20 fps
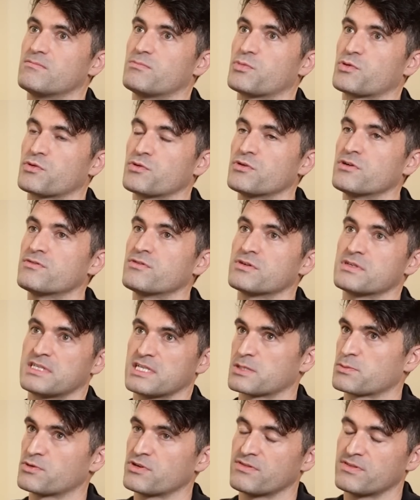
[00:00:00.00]
prove or
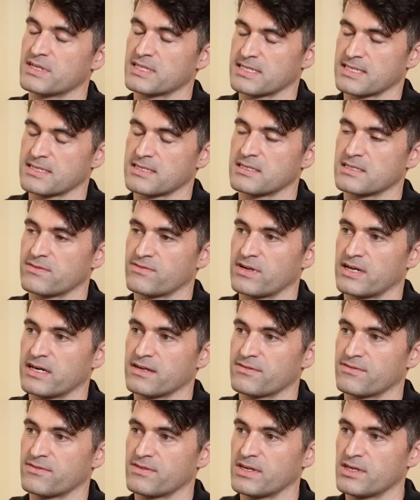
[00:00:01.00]
disprove the existence of
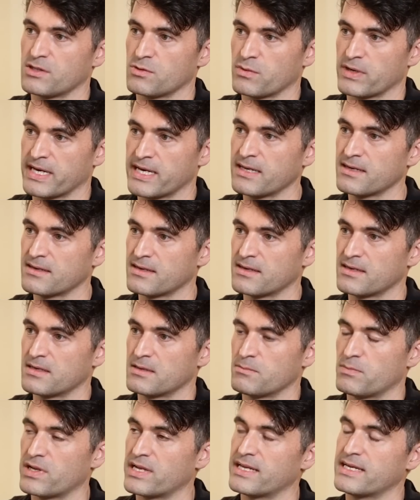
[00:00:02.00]
life either way,
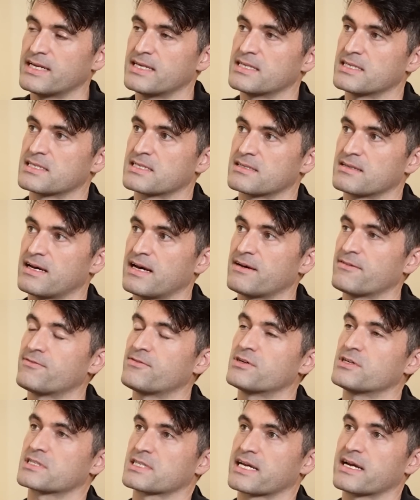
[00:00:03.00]
but it is our
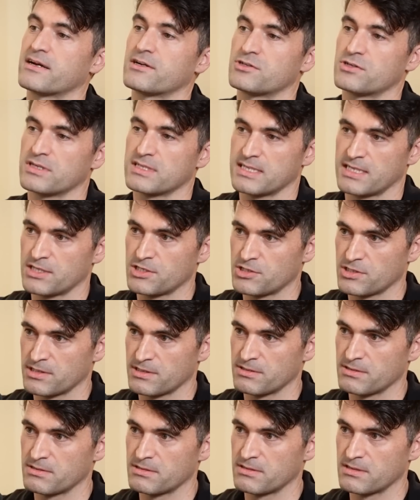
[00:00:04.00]
first
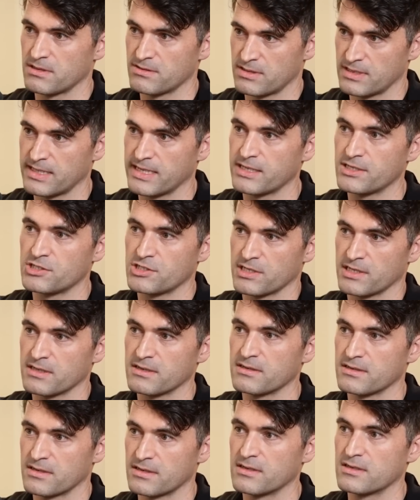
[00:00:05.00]
characterization of the
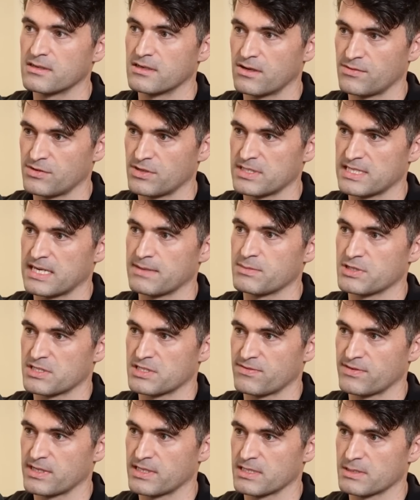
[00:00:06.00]
nature of those
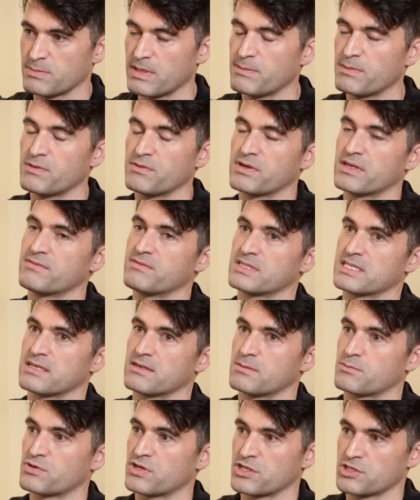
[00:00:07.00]
atmospheres. Maybe we can even
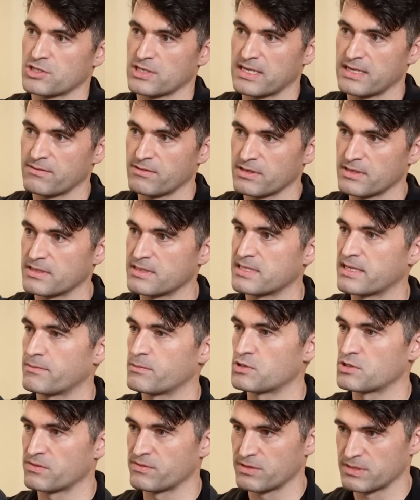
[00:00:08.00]
tell the pressure level and the
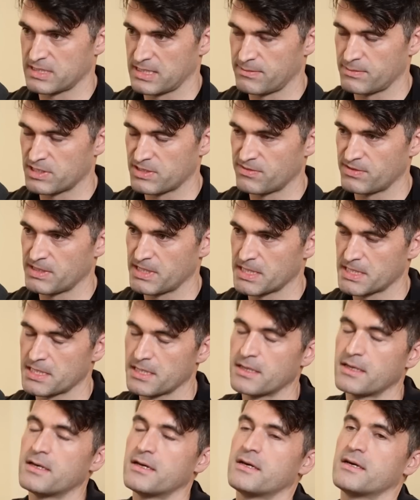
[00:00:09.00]
temperature of those atmospheres.
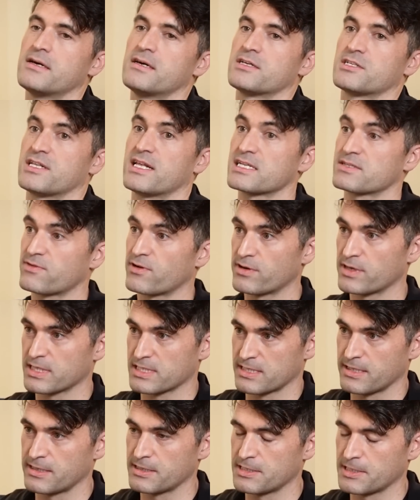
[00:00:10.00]
So that's very
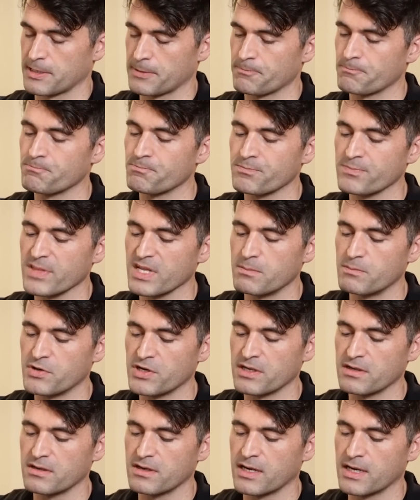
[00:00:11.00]
exciting.
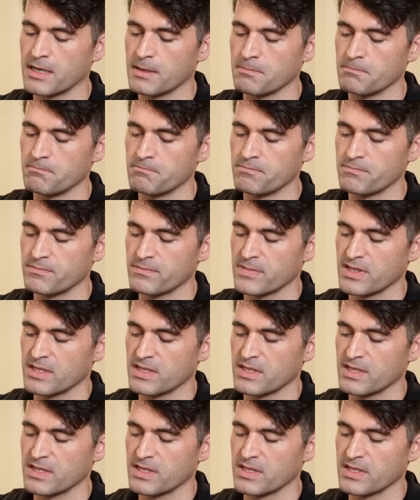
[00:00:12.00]
But um,